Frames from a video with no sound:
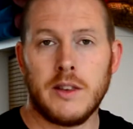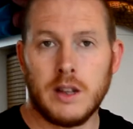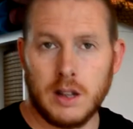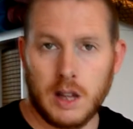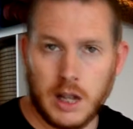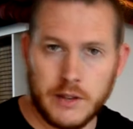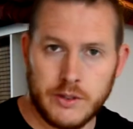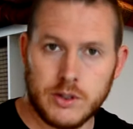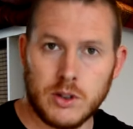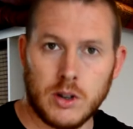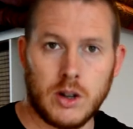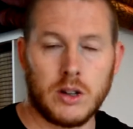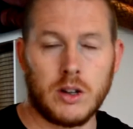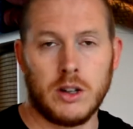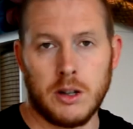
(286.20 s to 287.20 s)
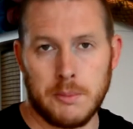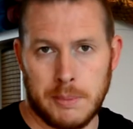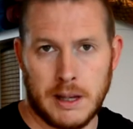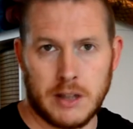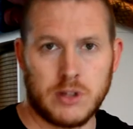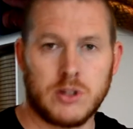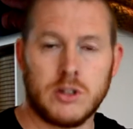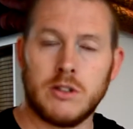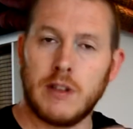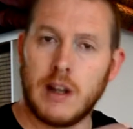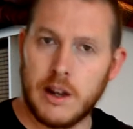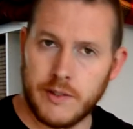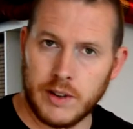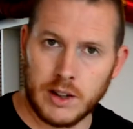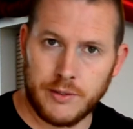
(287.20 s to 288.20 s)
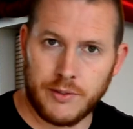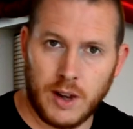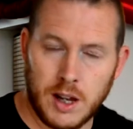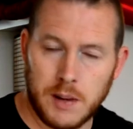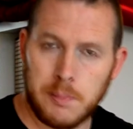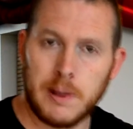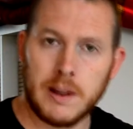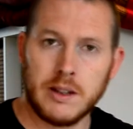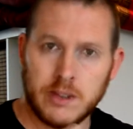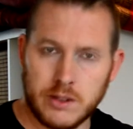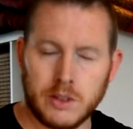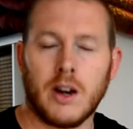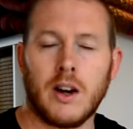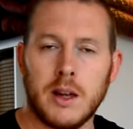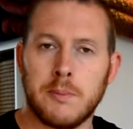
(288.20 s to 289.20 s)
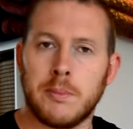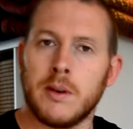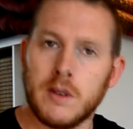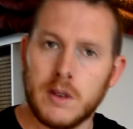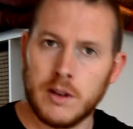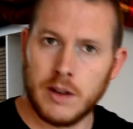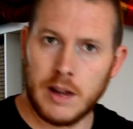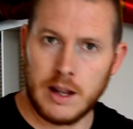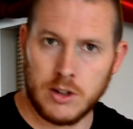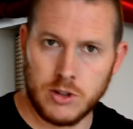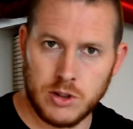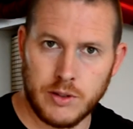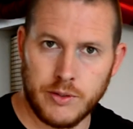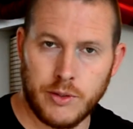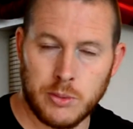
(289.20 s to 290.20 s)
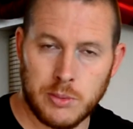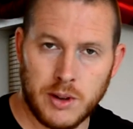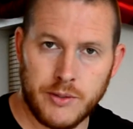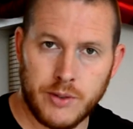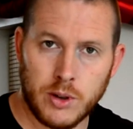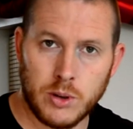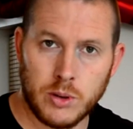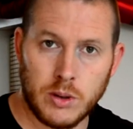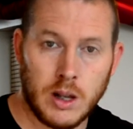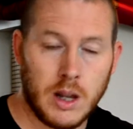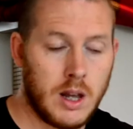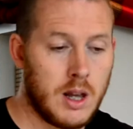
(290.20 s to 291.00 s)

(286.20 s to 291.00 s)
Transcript: the livestock on the pasture and having a fireplace type engine for my food,